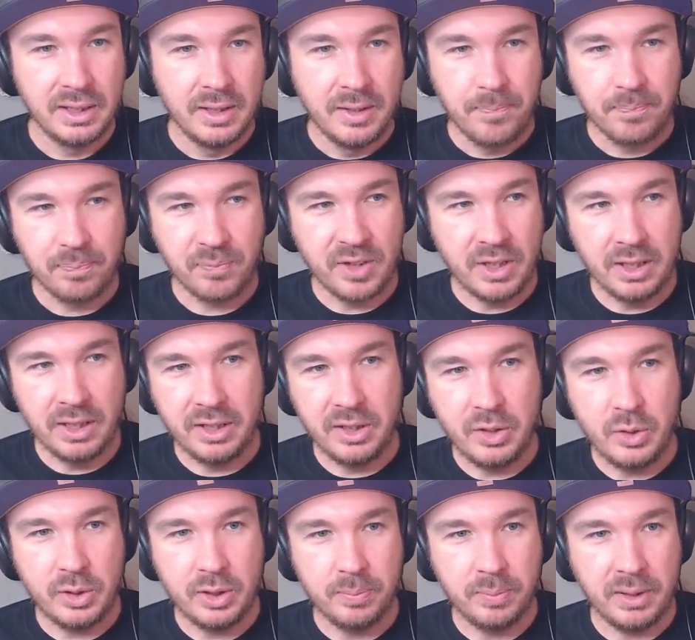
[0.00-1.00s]
then
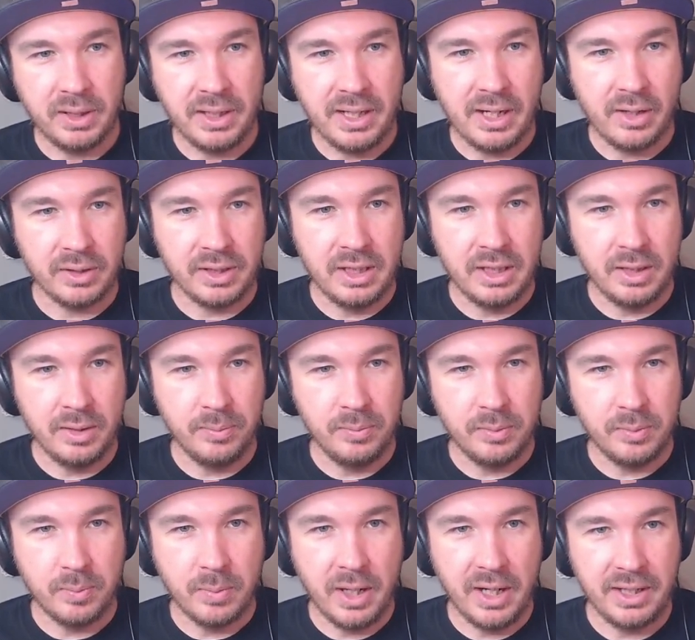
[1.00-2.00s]
you can play out him
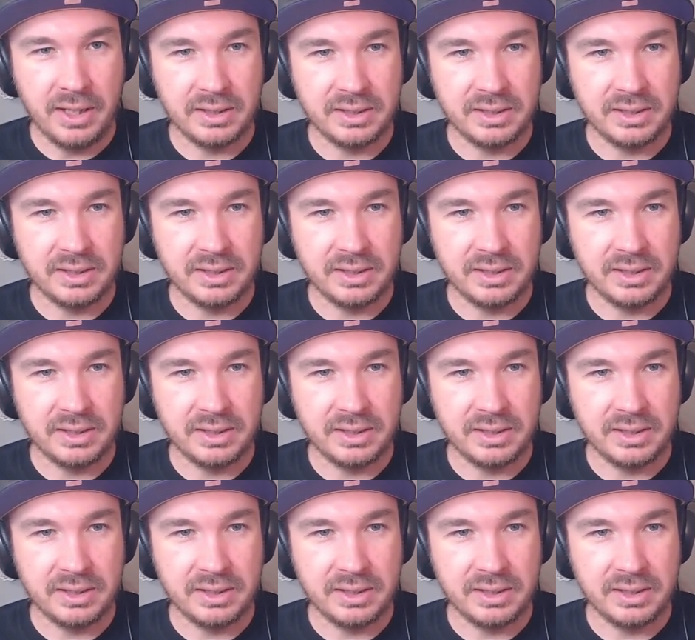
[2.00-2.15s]
minus